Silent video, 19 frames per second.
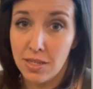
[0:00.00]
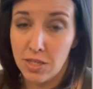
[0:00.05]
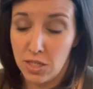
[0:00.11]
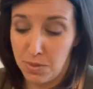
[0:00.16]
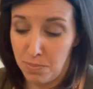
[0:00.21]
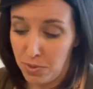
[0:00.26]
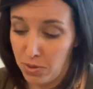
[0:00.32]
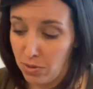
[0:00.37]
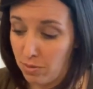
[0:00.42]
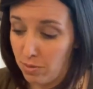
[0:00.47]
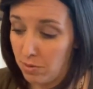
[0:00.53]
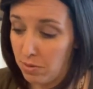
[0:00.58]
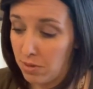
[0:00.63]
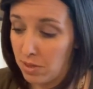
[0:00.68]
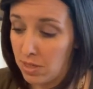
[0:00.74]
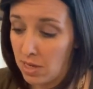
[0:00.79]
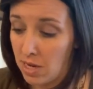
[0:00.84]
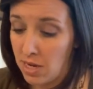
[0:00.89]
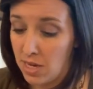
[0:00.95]

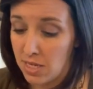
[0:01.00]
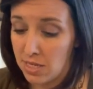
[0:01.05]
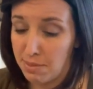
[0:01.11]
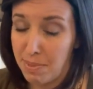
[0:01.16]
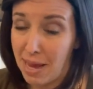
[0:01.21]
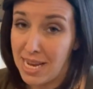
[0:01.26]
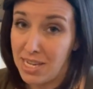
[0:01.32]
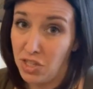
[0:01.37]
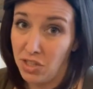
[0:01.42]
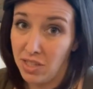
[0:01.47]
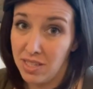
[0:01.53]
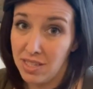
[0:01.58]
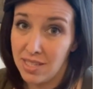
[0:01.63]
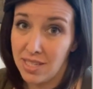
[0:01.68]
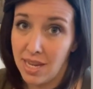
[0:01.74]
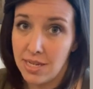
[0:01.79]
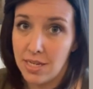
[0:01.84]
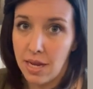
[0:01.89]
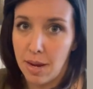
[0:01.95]
spoons, spatulas,
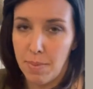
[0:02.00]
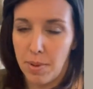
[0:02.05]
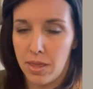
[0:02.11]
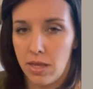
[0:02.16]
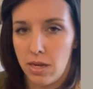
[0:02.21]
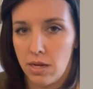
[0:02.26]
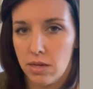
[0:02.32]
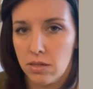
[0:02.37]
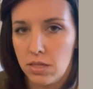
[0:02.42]
that type of thing.